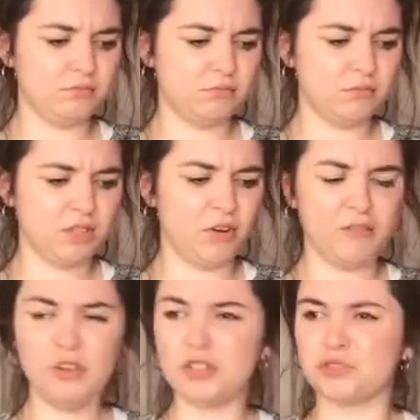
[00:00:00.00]
It's our
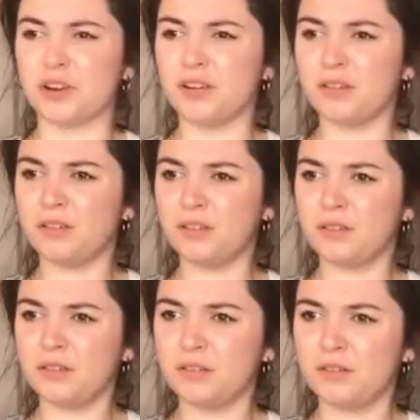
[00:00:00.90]
anniversary? No,
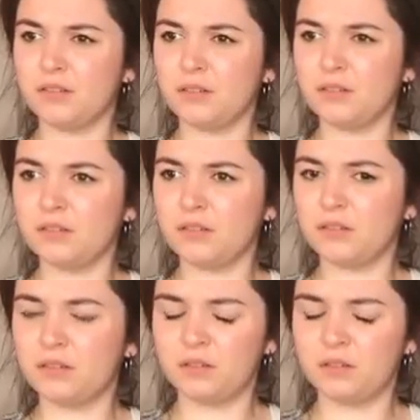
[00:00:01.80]
that's in March.